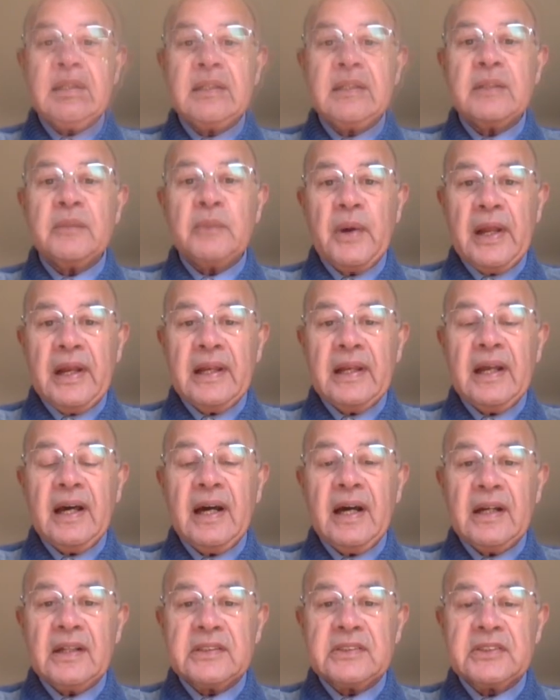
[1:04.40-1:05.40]
The well
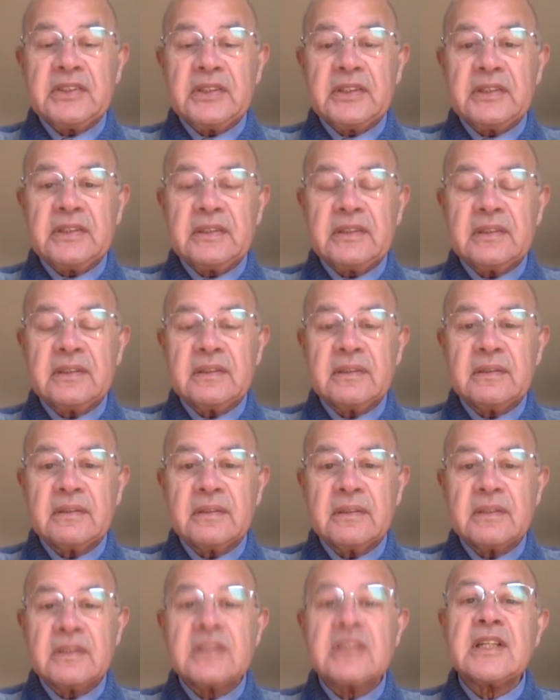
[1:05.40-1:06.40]
answered,
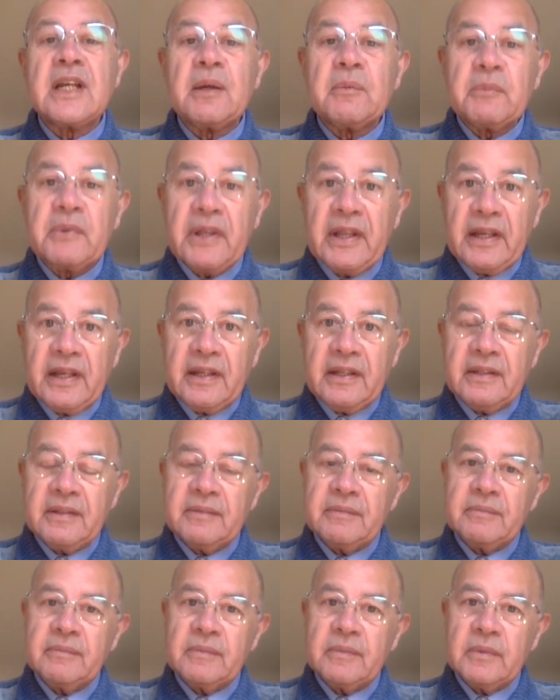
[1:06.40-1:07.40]
"Someday,
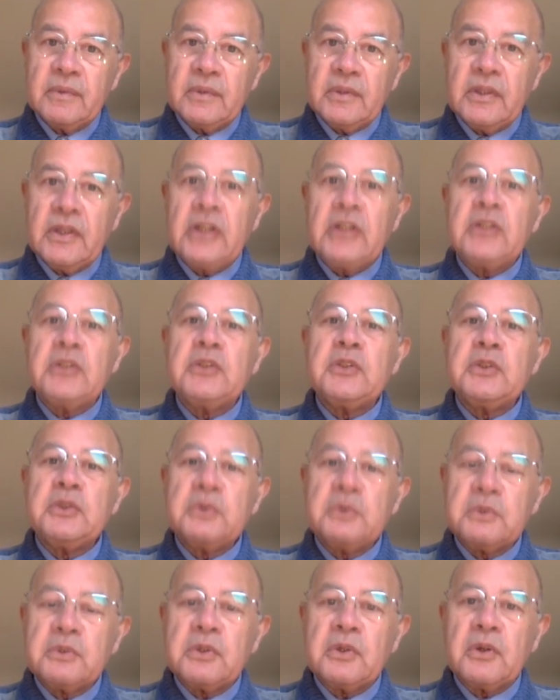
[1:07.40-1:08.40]
in
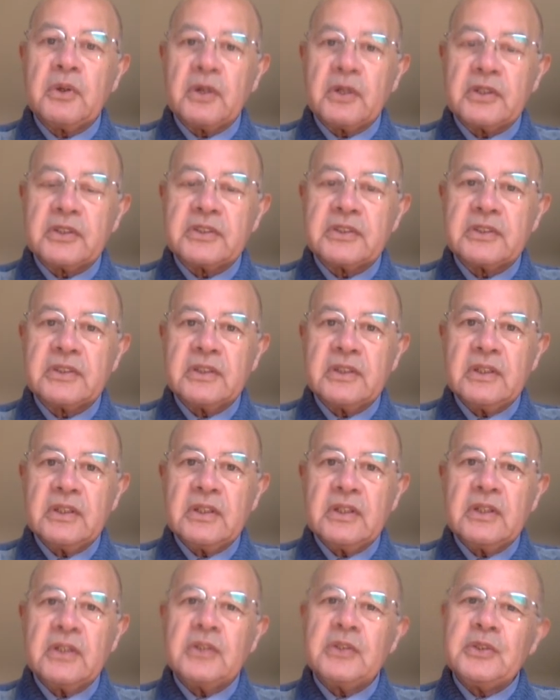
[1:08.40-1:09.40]
due course,
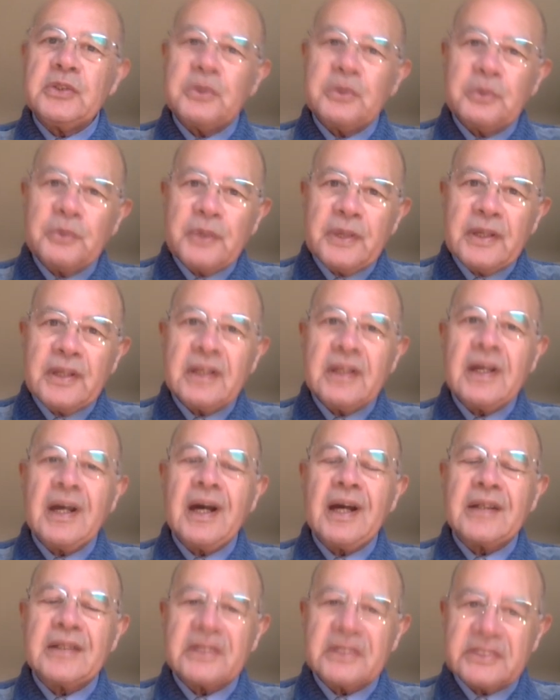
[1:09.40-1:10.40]
you will
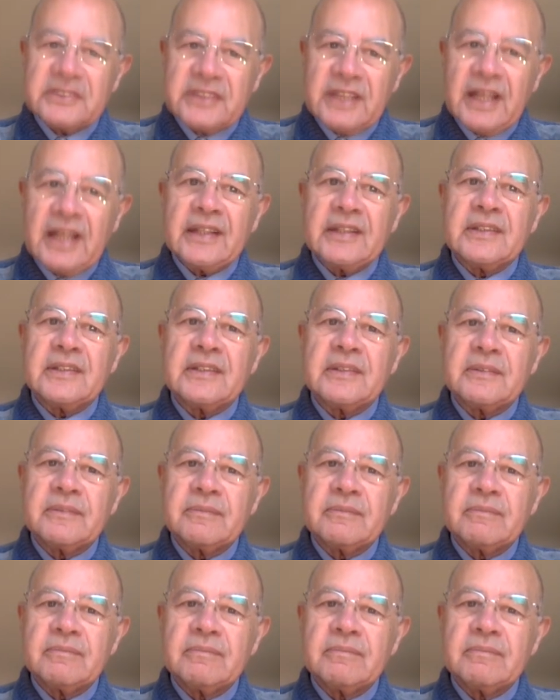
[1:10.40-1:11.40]
understand,"
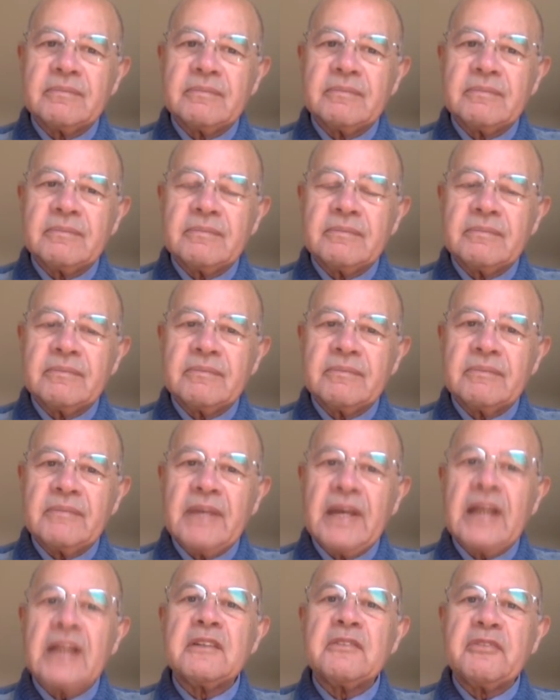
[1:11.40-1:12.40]

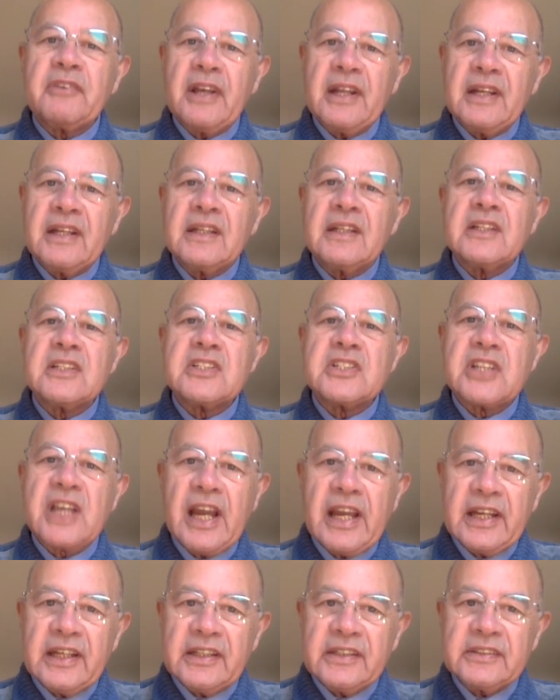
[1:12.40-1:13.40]
and fell
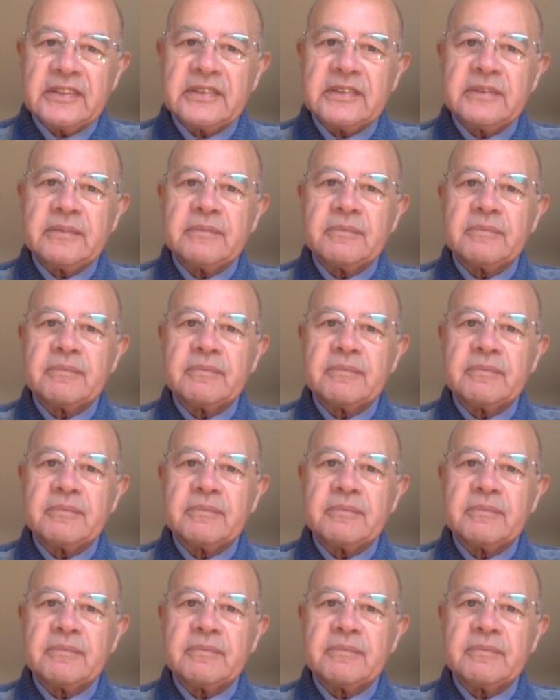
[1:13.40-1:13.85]
silent.